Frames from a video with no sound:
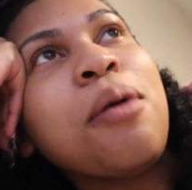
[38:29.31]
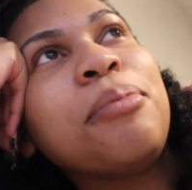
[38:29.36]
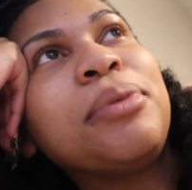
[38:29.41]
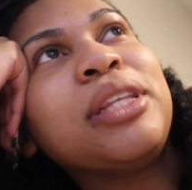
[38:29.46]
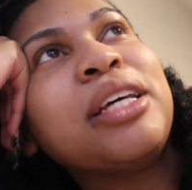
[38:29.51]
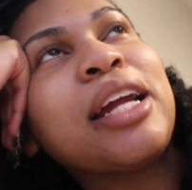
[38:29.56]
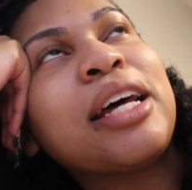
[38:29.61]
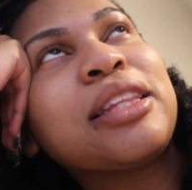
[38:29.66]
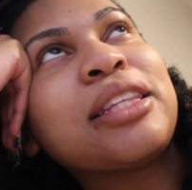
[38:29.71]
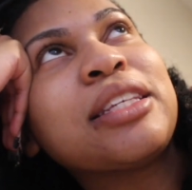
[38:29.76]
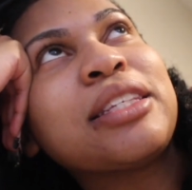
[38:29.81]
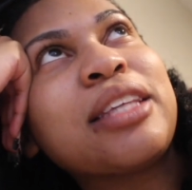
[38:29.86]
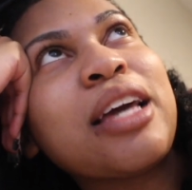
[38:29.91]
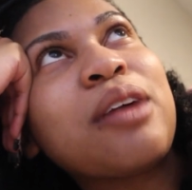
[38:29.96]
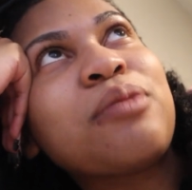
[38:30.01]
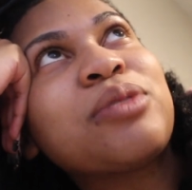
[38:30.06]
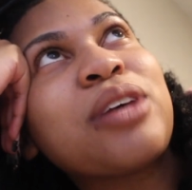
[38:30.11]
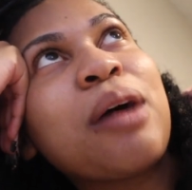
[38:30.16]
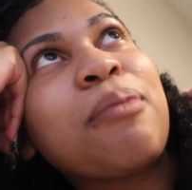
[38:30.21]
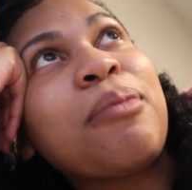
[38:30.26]
But then at the
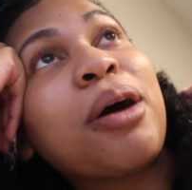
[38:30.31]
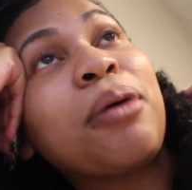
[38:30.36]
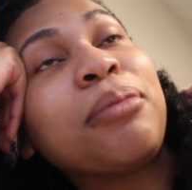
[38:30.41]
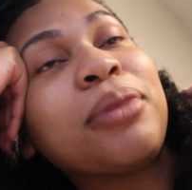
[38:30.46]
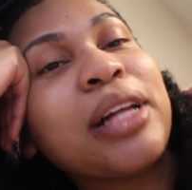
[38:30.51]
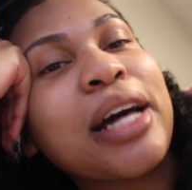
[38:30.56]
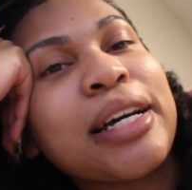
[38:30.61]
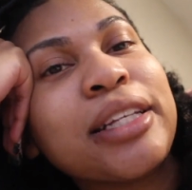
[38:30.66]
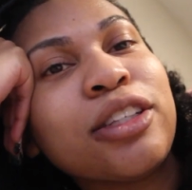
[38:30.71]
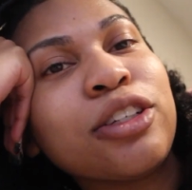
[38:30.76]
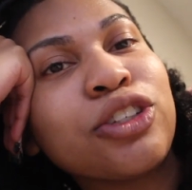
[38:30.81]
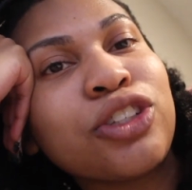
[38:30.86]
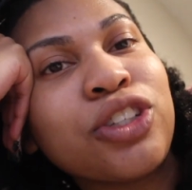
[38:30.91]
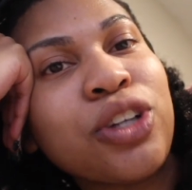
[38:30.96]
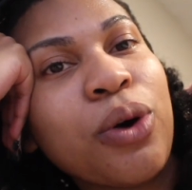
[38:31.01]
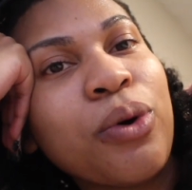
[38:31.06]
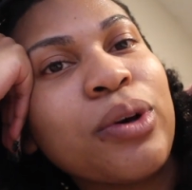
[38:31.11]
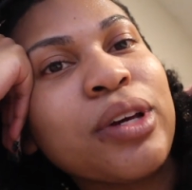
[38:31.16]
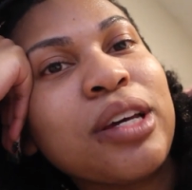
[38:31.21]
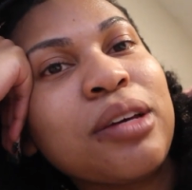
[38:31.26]
same time, I'm glad they're
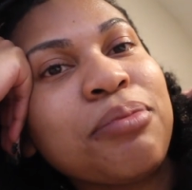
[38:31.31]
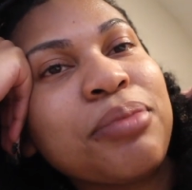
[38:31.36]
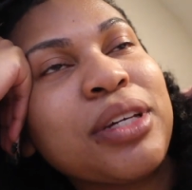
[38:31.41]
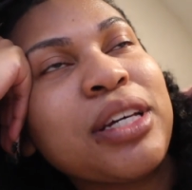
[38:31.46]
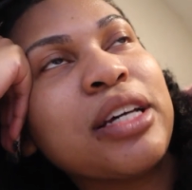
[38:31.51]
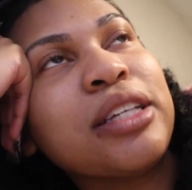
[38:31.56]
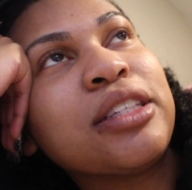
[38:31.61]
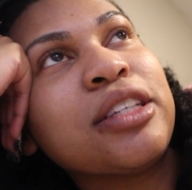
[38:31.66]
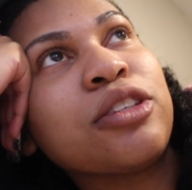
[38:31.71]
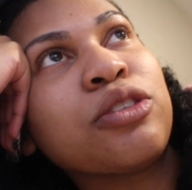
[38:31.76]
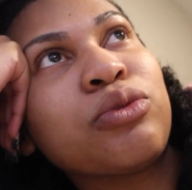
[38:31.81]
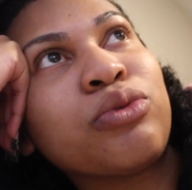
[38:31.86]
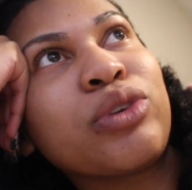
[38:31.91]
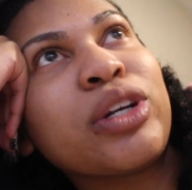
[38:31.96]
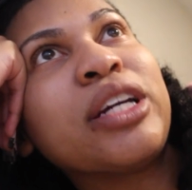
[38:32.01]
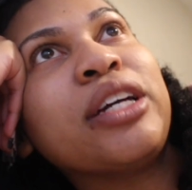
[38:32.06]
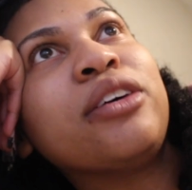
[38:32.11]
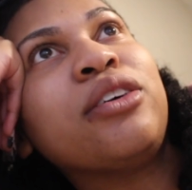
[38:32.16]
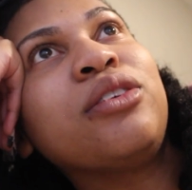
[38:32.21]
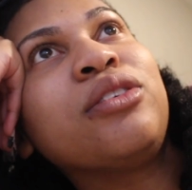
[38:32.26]
showing it because it's
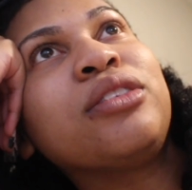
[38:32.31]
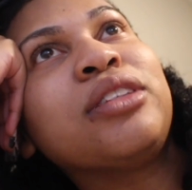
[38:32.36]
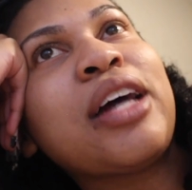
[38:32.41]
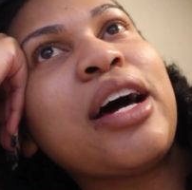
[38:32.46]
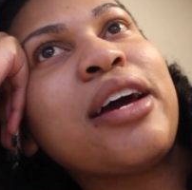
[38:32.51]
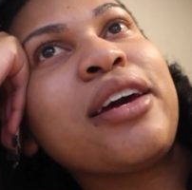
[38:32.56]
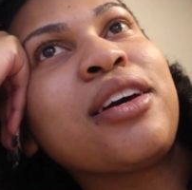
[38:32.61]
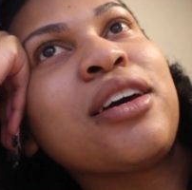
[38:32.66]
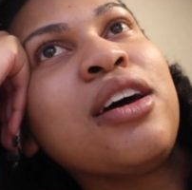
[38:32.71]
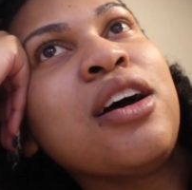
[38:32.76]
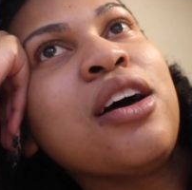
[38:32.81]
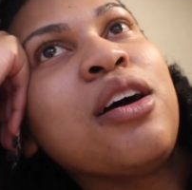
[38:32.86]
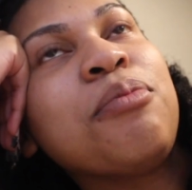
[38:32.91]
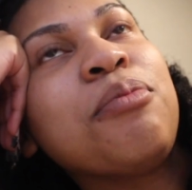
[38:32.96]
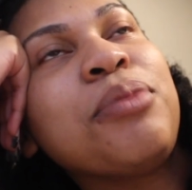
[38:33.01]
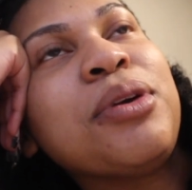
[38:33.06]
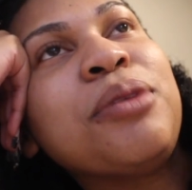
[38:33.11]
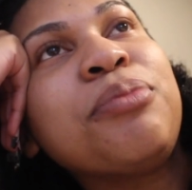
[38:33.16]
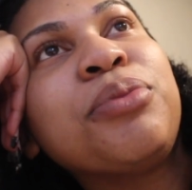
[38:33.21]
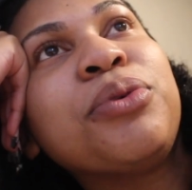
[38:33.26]
real. Like,
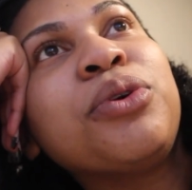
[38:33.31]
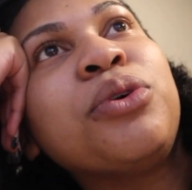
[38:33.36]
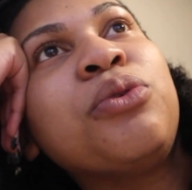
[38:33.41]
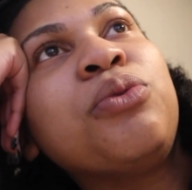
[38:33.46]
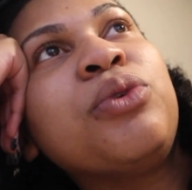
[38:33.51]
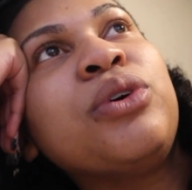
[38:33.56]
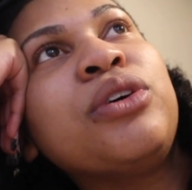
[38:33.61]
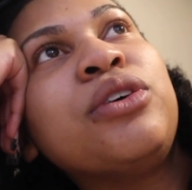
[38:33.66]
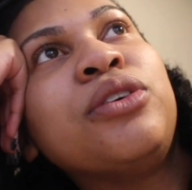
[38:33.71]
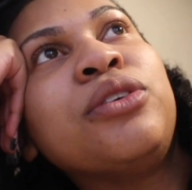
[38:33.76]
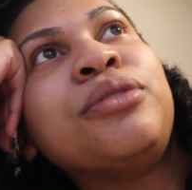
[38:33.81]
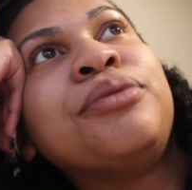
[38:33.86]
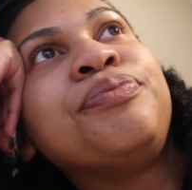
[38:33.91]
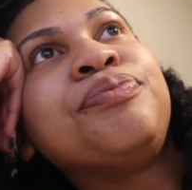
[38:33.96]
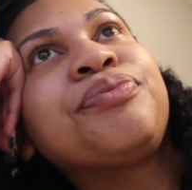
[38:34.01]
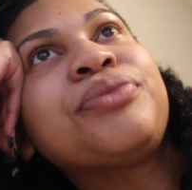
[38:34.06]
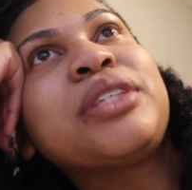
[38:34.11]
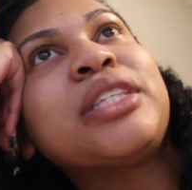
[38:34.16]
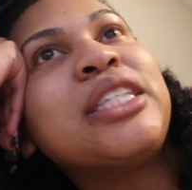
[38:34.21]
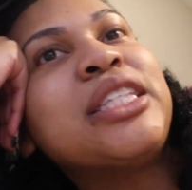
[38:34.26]
people will
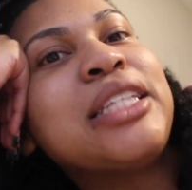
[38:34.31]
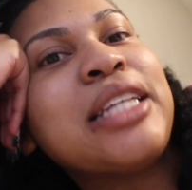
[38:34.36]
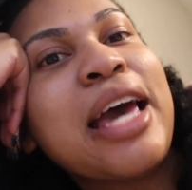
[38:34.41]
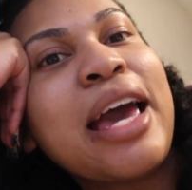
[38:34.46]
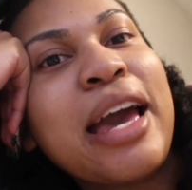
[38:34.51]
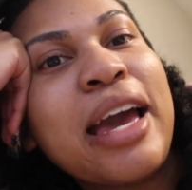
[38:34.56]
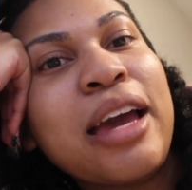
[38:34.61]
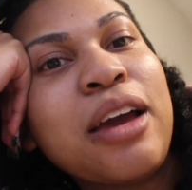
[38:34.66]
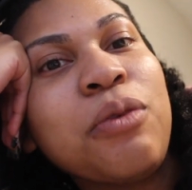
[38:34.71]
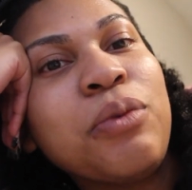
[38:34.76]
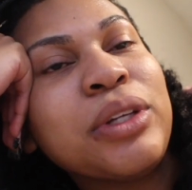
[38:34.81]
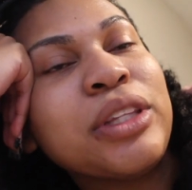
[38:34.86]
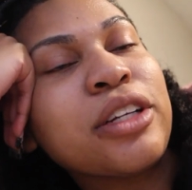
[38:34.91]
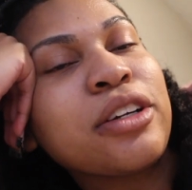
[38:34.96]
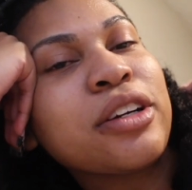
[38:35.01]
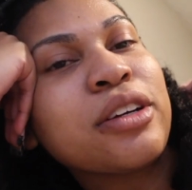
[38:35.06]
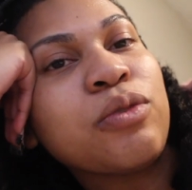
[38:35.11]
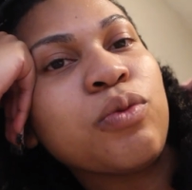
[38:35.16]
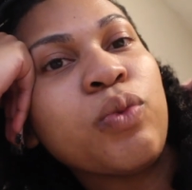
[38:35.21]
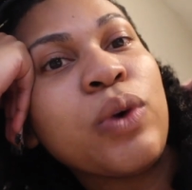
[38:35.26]
stay when
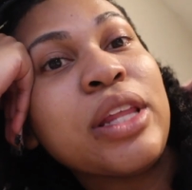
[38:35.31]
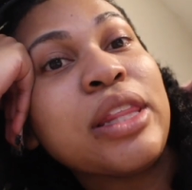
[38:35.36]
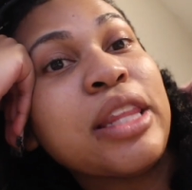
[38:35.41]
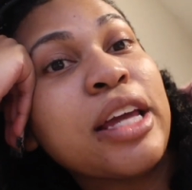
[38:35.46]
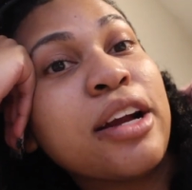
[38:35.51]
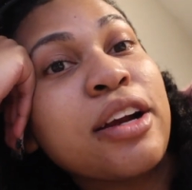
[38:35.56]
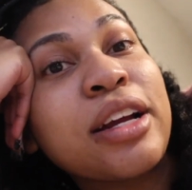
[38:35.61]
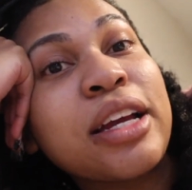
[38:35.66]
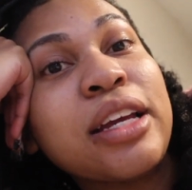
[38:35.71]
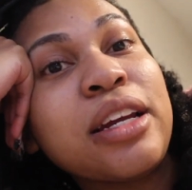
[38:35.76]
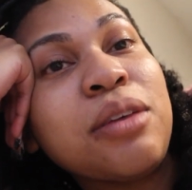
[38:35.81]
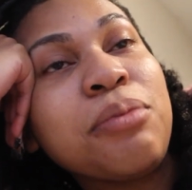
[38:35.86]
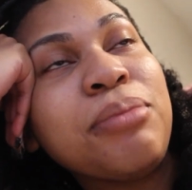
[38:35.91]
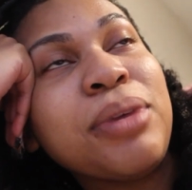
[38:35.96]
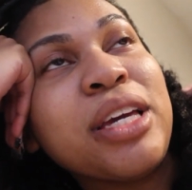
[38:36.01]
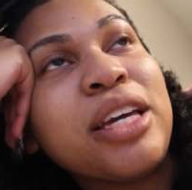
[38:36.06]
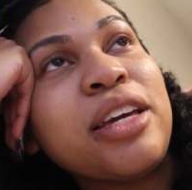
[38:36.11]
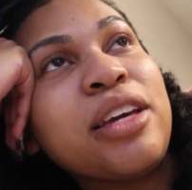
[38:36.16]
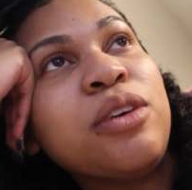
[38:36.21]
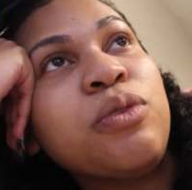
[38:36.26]
they're when they're getting
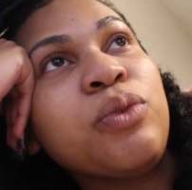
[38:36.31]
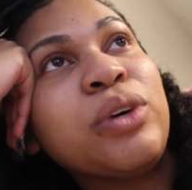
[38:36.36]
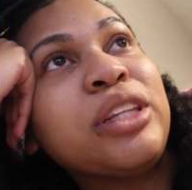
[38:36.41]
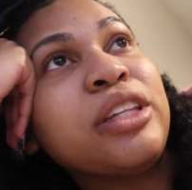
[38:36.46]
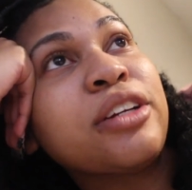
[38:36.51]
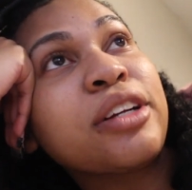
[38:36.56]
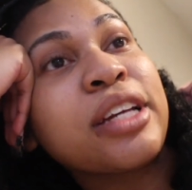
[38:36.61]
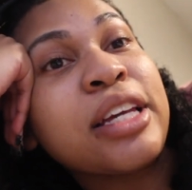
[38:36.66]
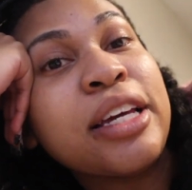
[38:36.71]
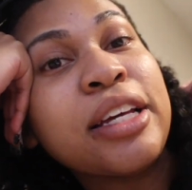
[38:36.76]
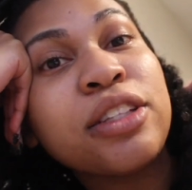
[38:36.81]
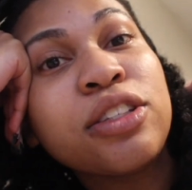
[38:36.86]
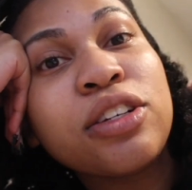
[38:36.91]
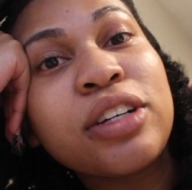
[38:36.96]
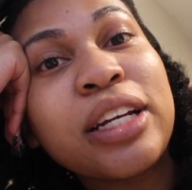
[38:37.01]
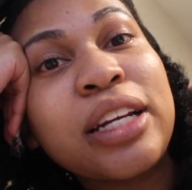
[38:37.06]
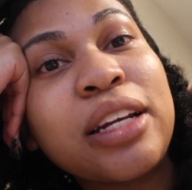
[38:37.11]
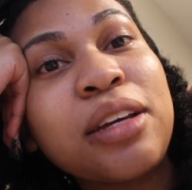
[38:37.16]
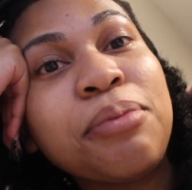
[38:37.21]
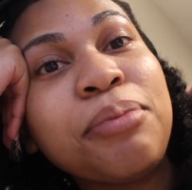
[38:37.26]
beaten, when their kids
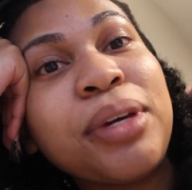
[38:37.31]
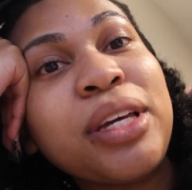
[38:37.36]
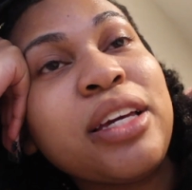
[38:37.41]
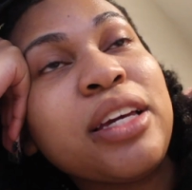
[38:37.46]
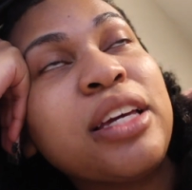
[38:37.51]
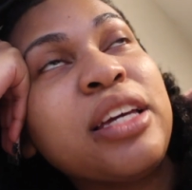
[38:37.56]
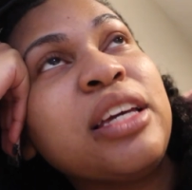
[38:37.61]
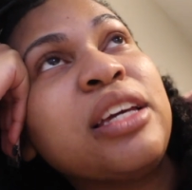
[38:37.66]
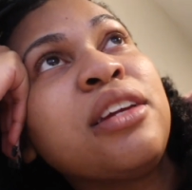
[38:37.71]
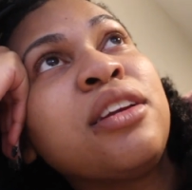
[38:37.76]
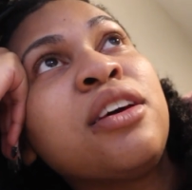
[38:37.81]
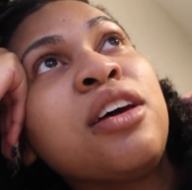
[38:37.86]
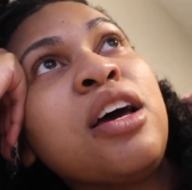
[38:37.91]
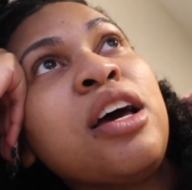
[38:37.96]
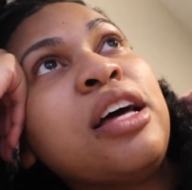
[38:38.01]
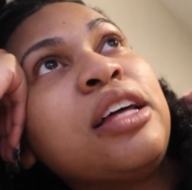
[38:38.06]
are getting beaten.